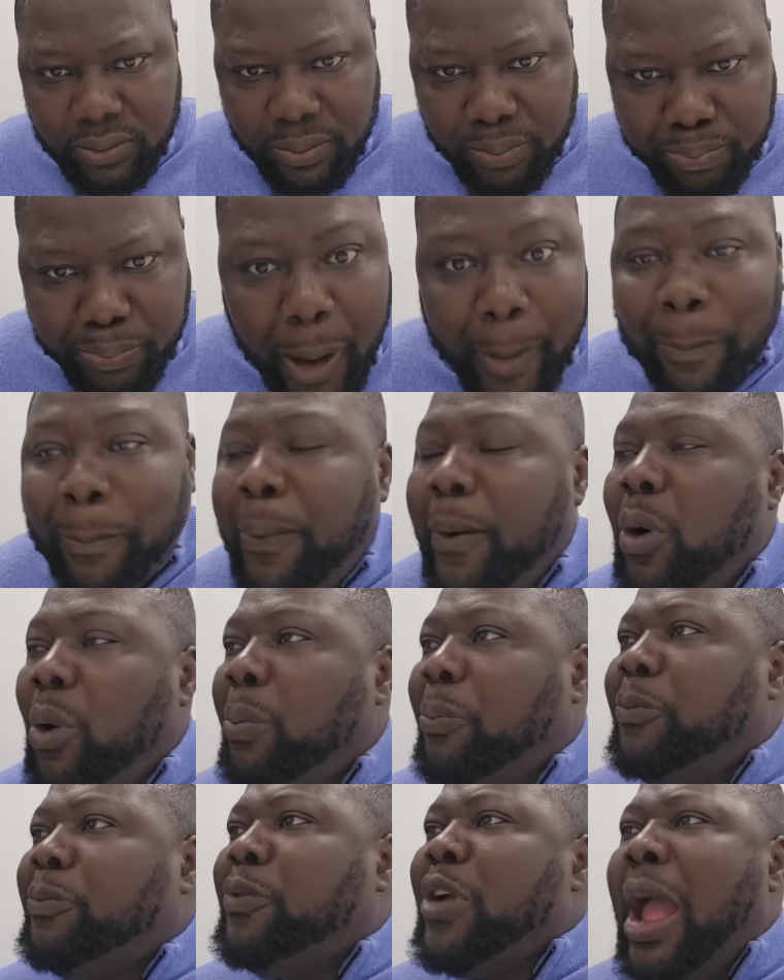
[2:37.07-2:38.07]

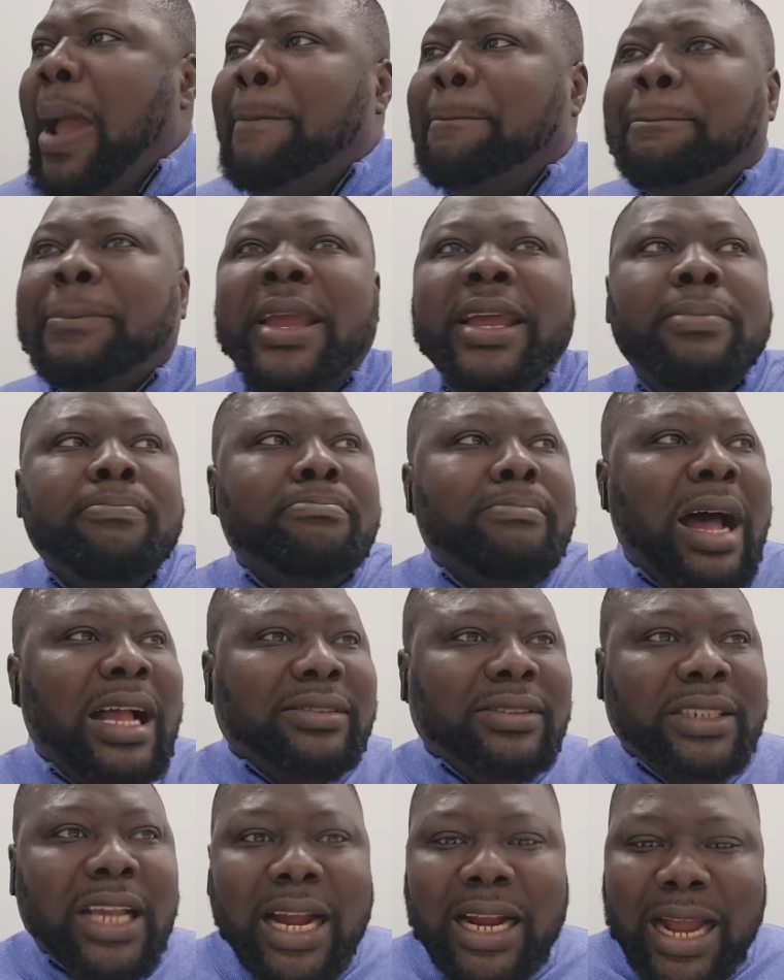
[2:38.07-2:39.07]
People were being
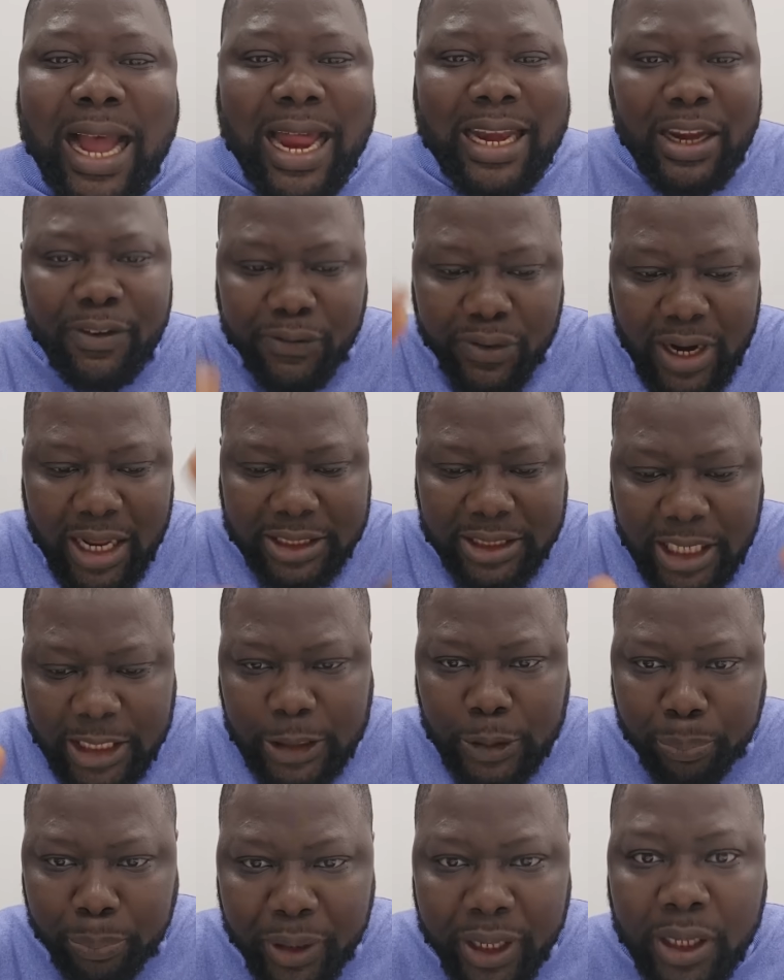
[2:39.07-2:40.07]
massacred, even as I
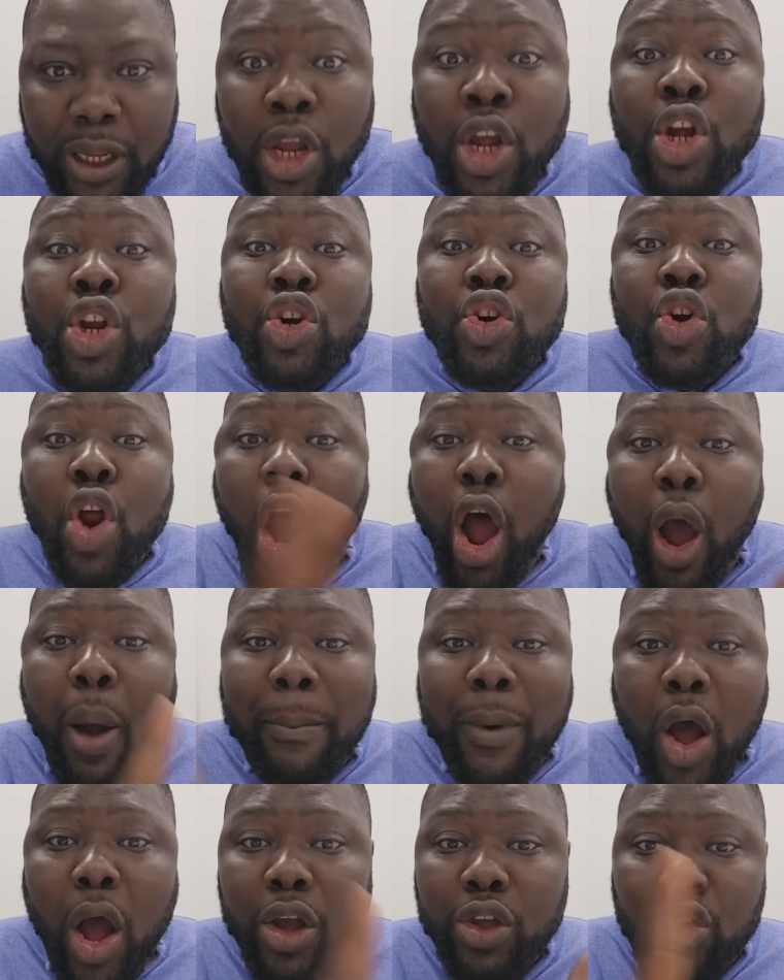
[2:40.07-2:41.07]
speak. No
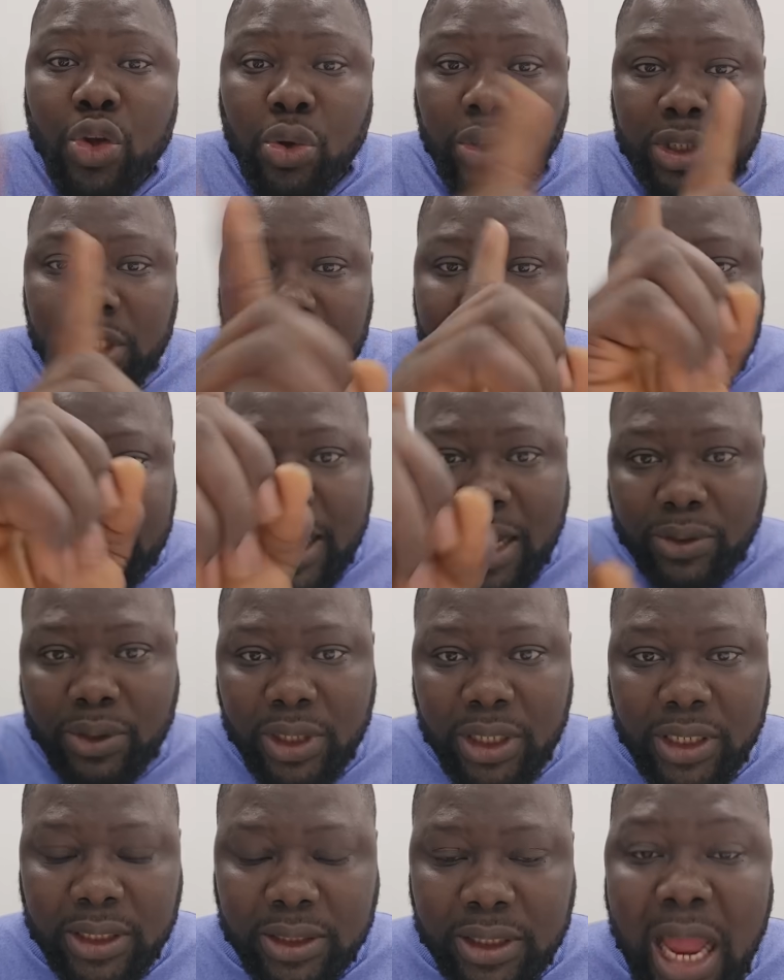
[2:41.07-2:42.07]
more youth in the
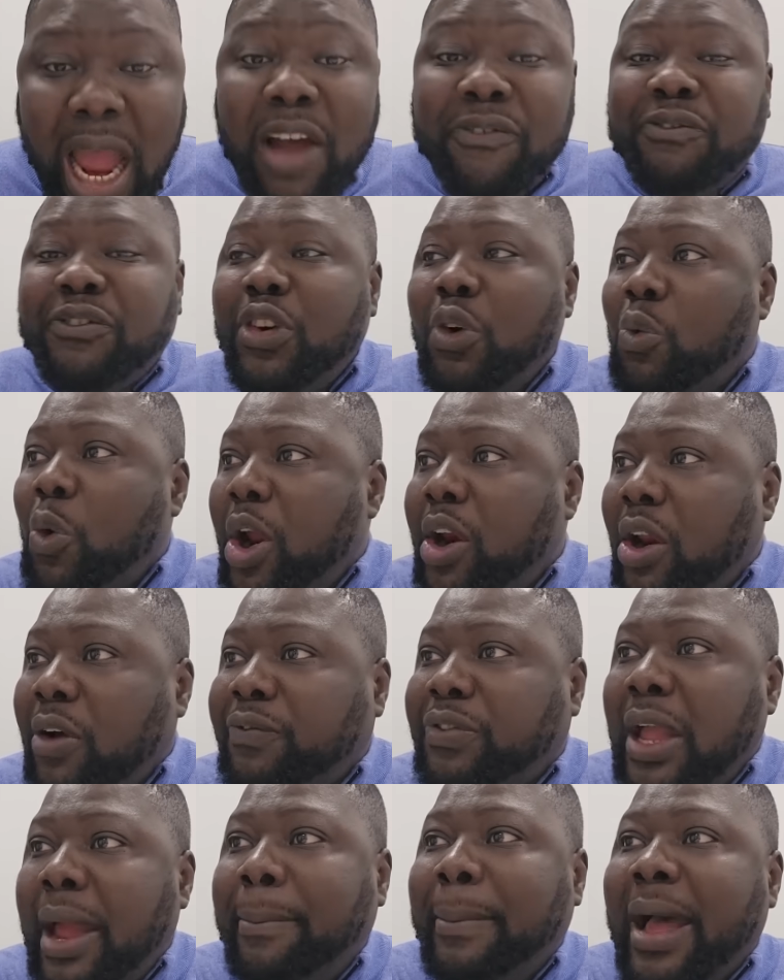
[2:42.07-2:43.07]
southeast. Every one of
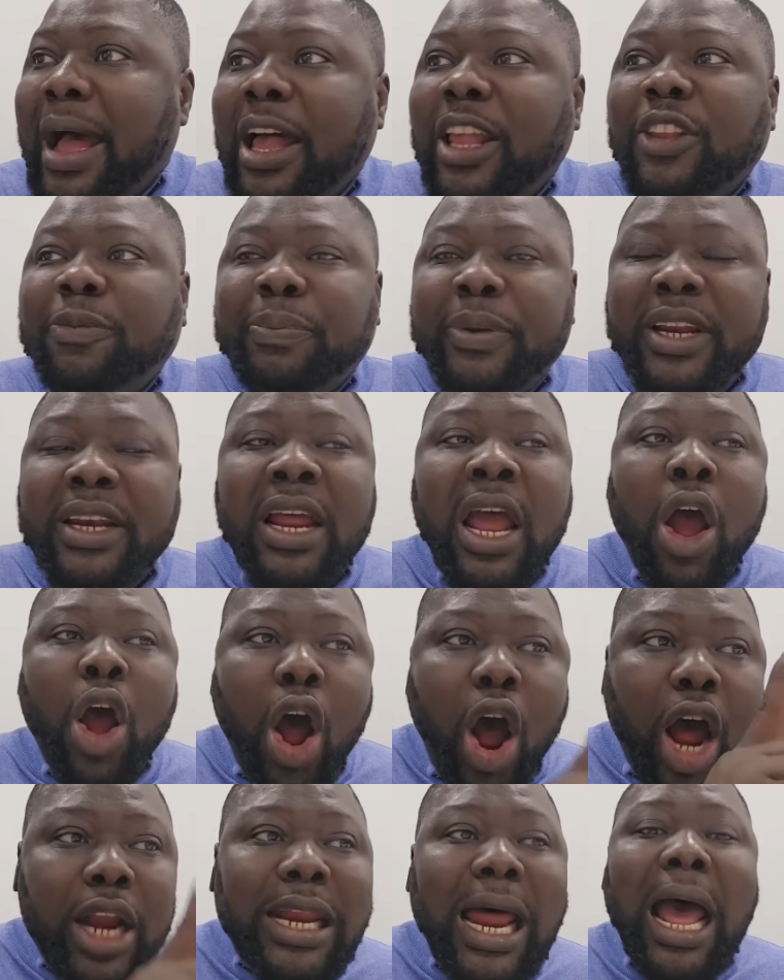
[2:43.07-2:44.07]
them has been
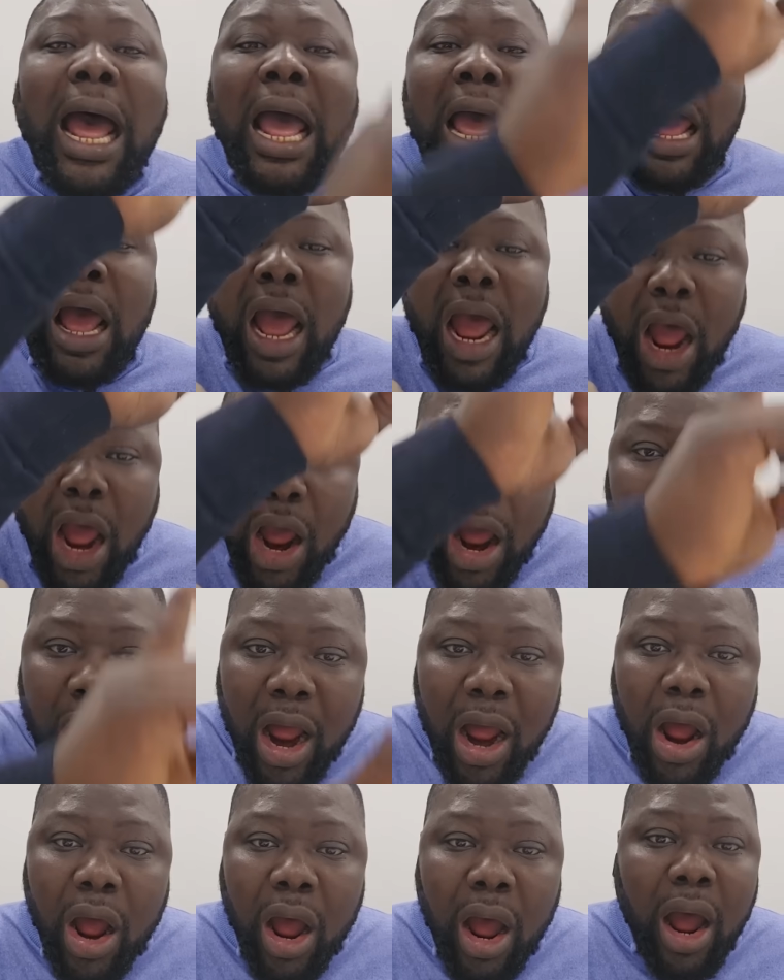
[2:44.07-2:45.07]
either
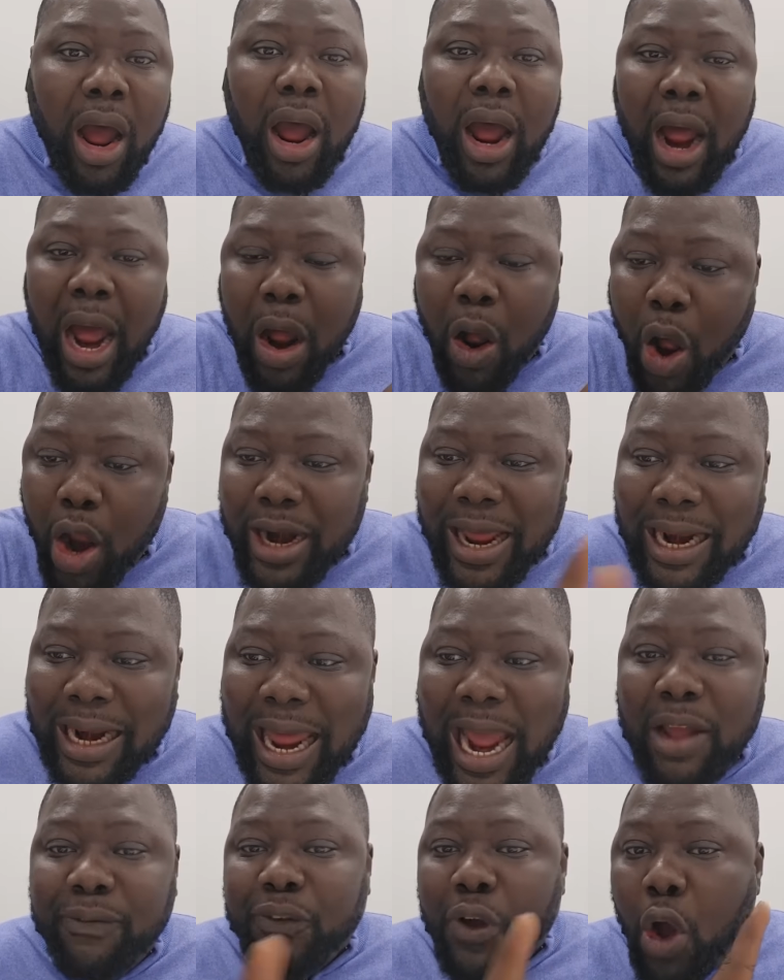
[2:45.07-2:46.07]

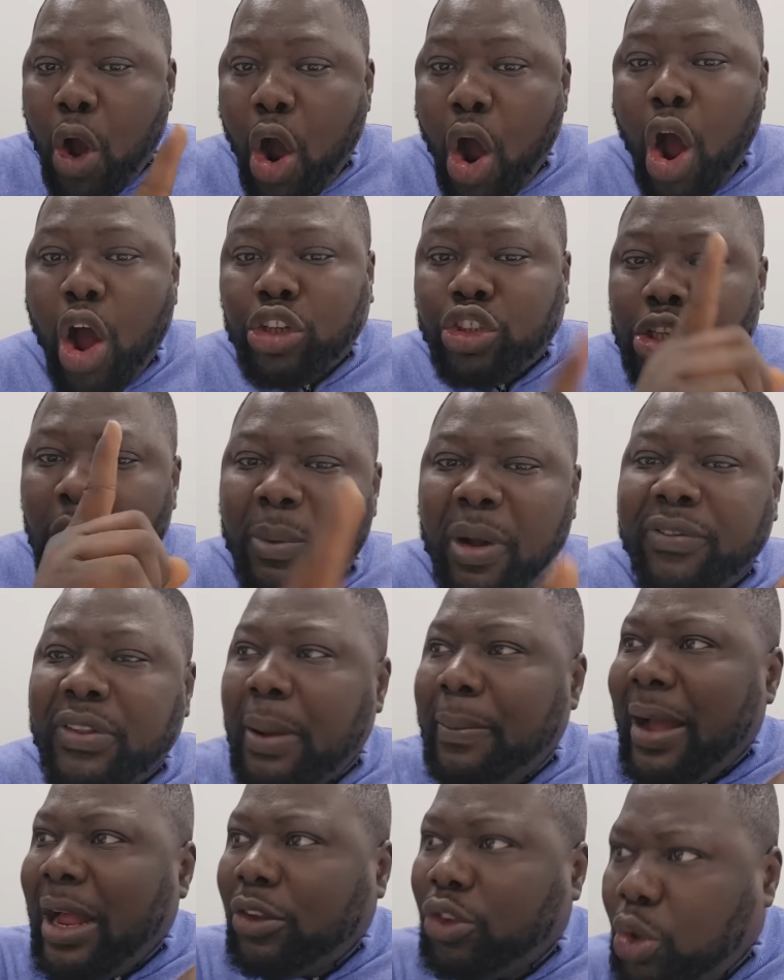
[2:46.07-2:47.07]
unalive or some of them
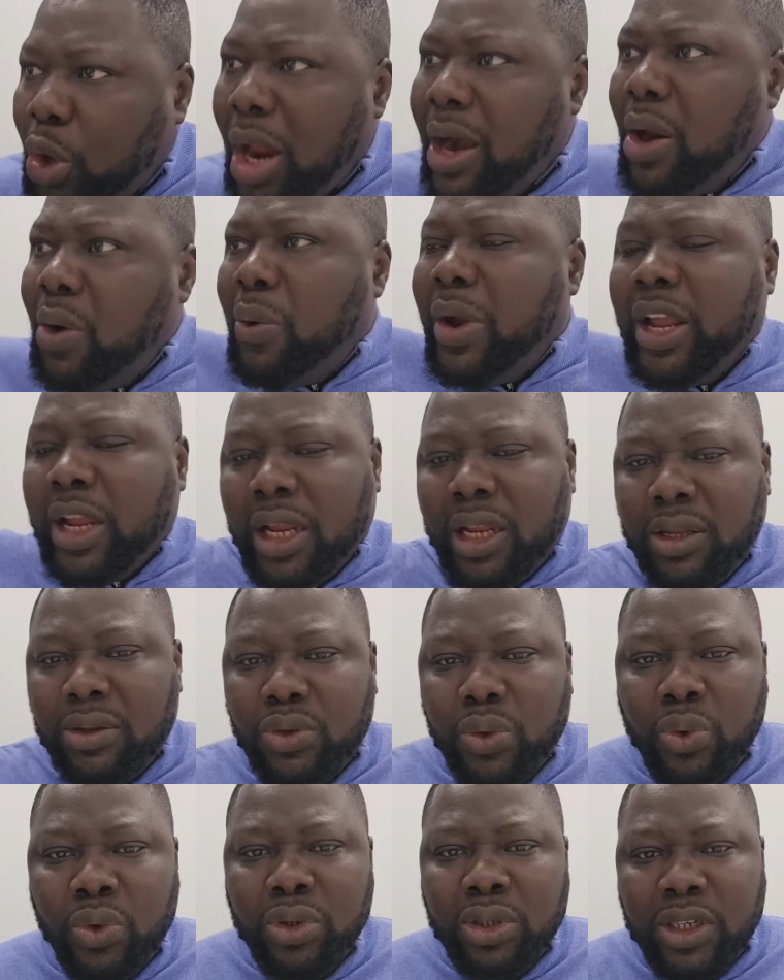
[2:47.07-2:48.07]
has run away
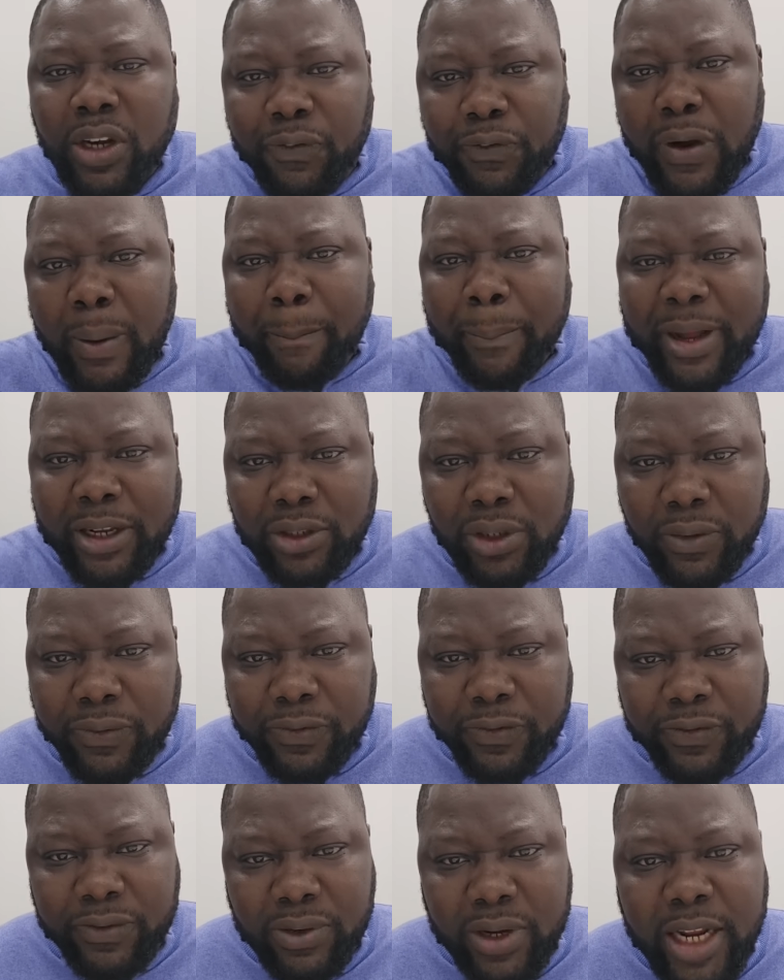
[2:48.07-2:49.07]
to different parts of
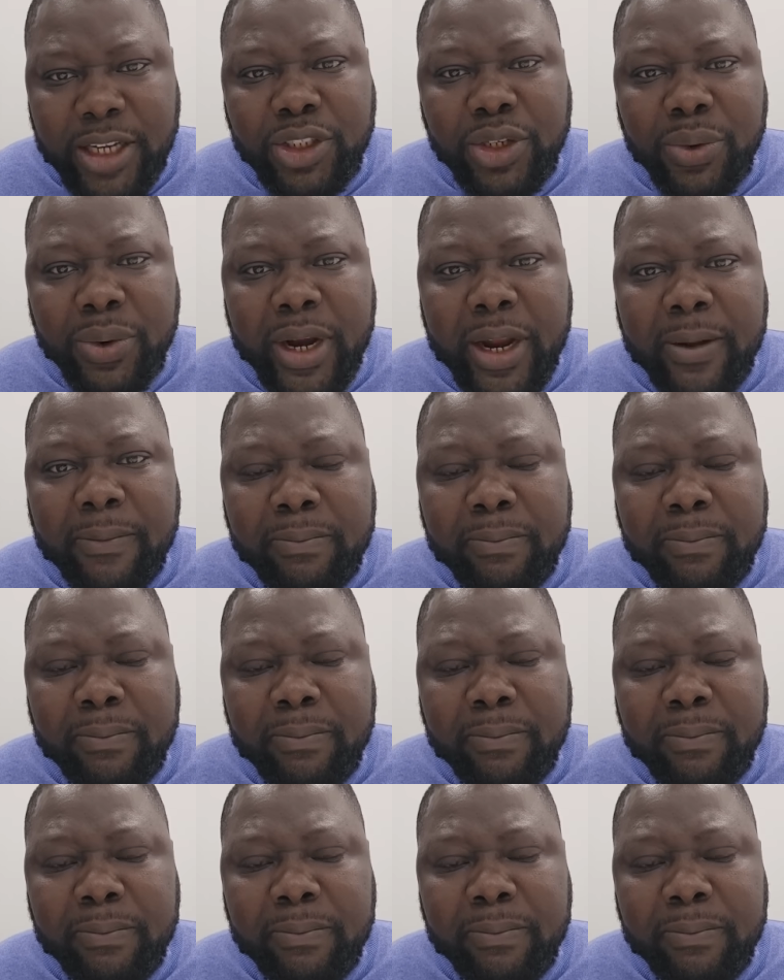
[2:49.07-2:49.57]
Nigeria